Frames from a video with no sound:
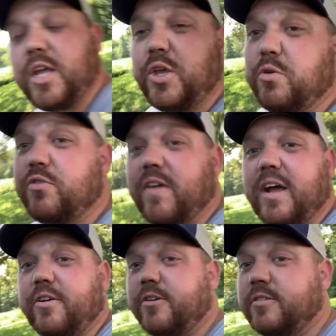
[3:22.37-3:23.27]
huge
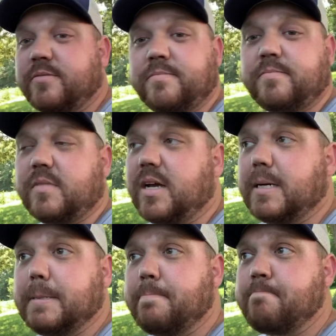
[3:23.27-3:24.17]
factor
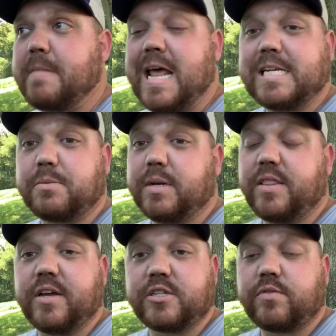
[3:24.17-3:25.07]
um, it hasn't been
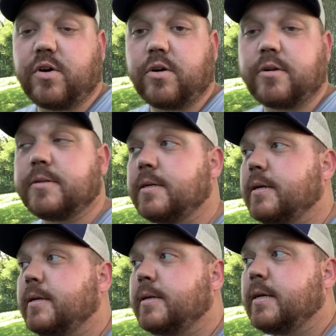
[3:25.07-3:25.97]
thus far.
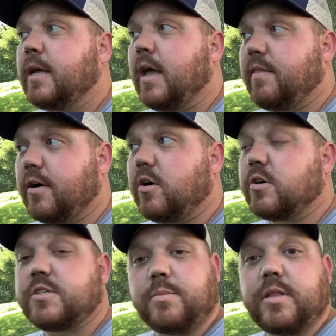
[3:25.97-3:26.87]
And there are
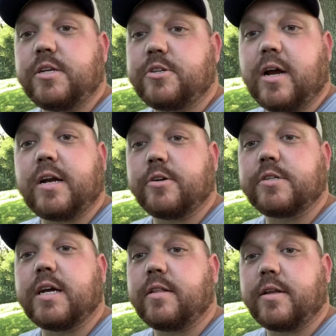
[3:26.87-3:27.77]
some of these tractors
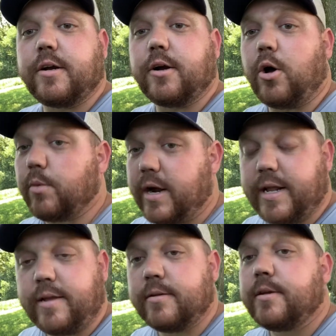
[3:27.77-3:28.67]
out there
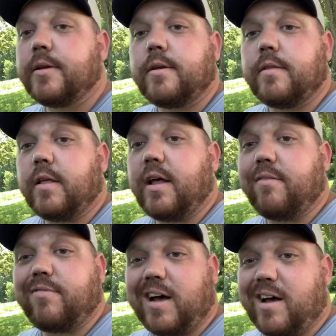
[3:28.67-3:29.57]
already that have
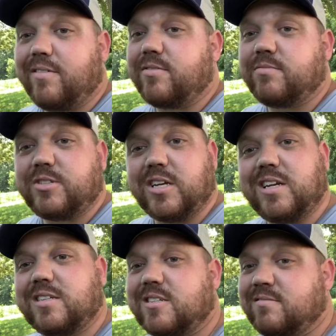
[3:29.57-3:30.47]
five,
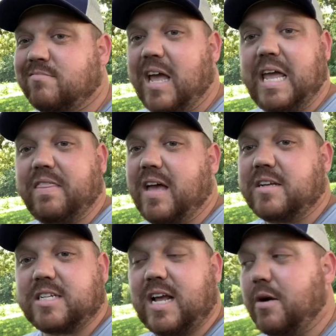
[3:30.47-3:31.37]
six,
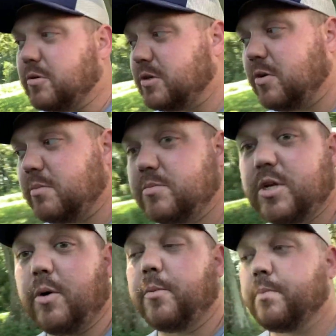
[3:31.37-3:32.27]
8,000 hours on them.
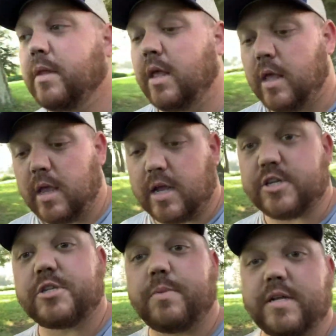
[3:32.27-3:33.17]
So it
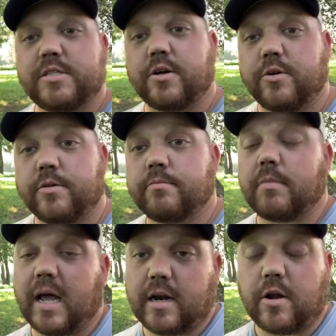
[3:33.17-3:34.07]
just depends on,
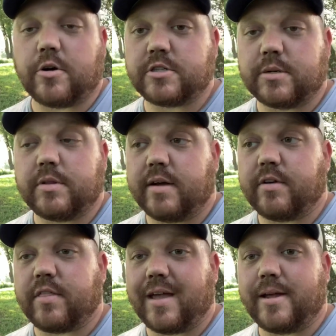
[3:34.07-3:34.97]
like largely with
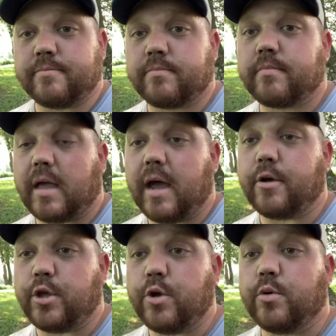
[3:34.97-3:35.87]
everything, how
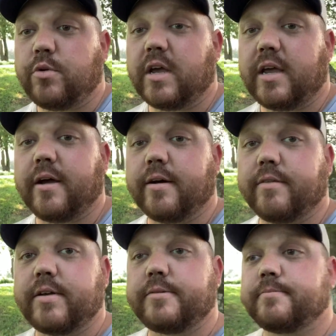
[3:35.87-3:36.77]
you take care of it.